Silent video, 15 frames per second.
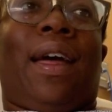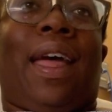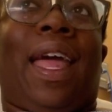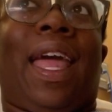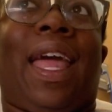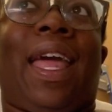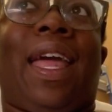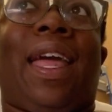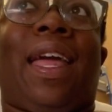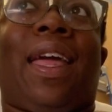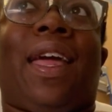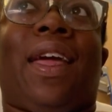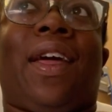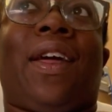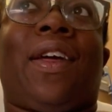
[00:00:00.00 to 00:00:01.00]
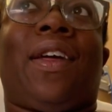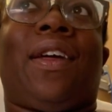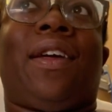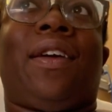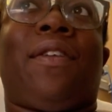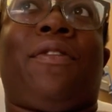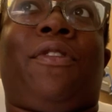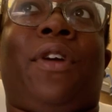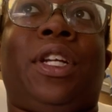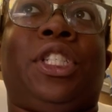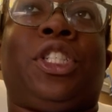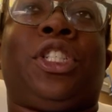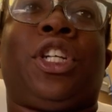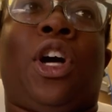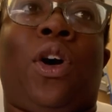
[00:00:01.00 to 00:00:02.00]
egg
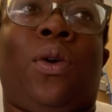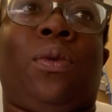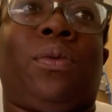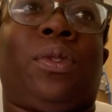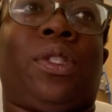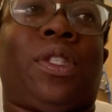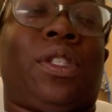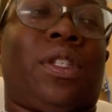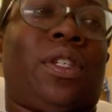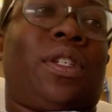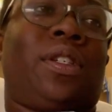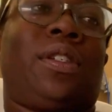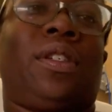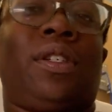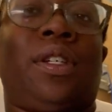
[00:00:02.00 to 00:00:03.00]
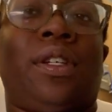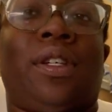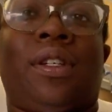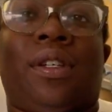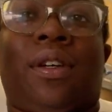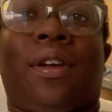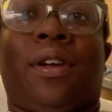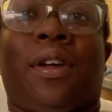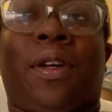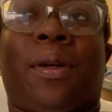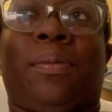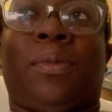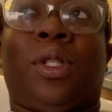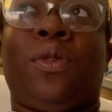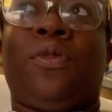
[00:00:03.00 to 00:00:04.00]
French toast,
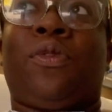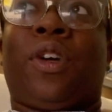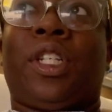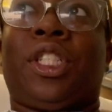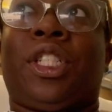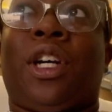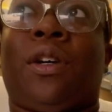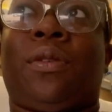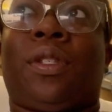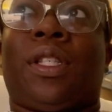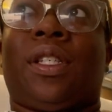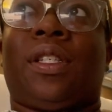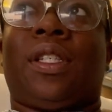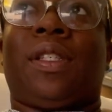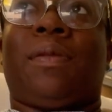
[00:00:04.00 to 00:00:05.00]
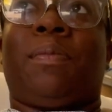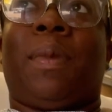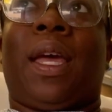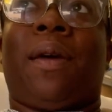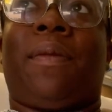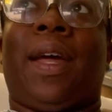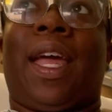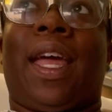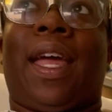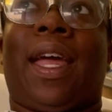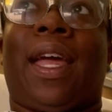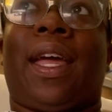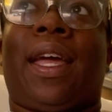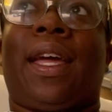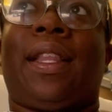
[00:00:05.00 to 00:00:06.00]
2 French toasts made with
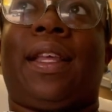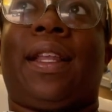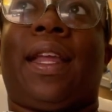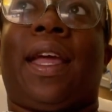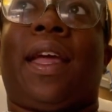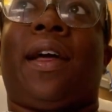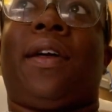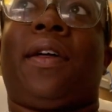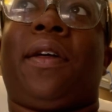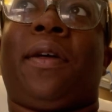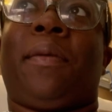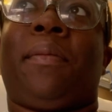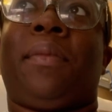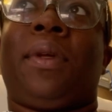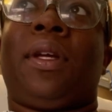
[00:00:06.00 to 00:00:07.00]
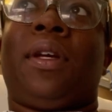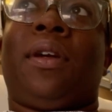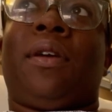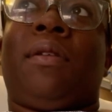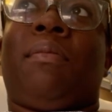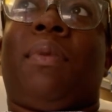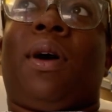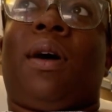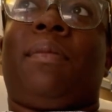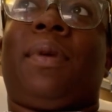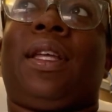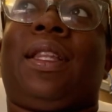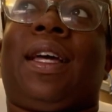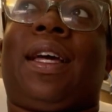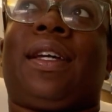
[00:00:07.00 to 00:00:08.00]
egg, and then they bought
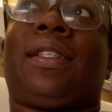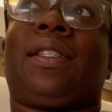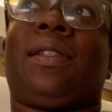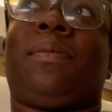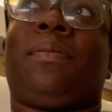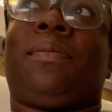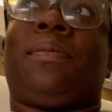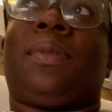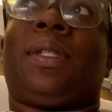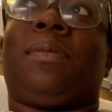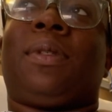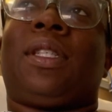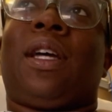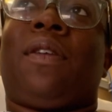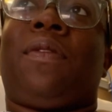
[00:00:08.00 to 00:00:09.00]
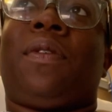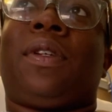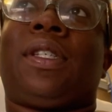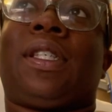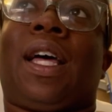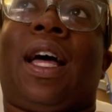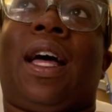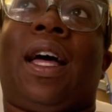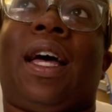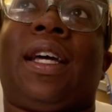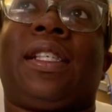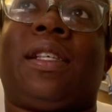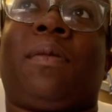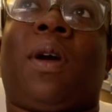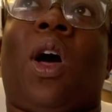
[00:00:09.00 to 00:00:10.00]
me like some stuff on the
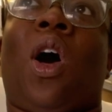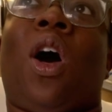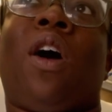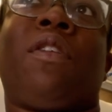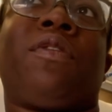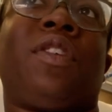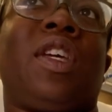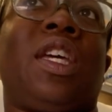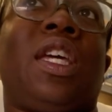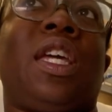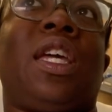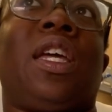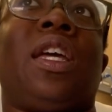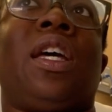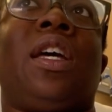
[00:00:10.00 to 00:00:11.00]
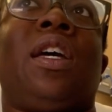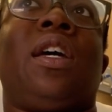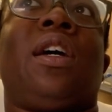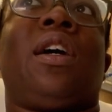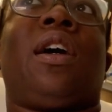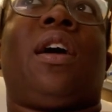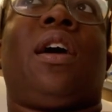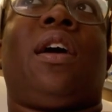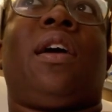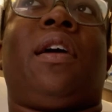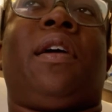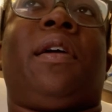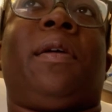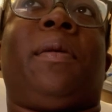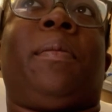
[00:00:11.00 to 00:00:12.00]
side, some coffee,
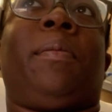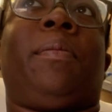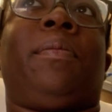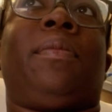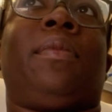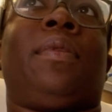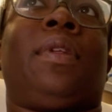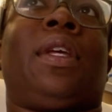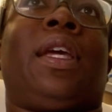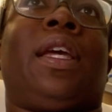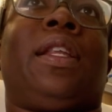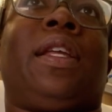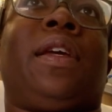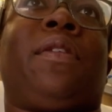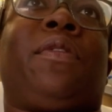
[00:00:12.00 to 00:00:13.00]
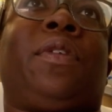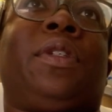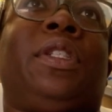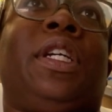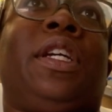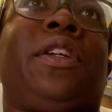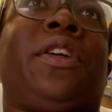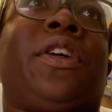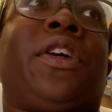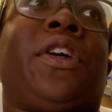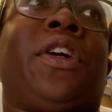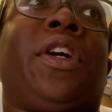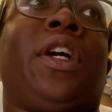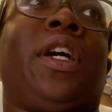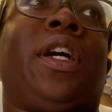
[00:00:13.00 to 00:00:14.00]
and then for dinner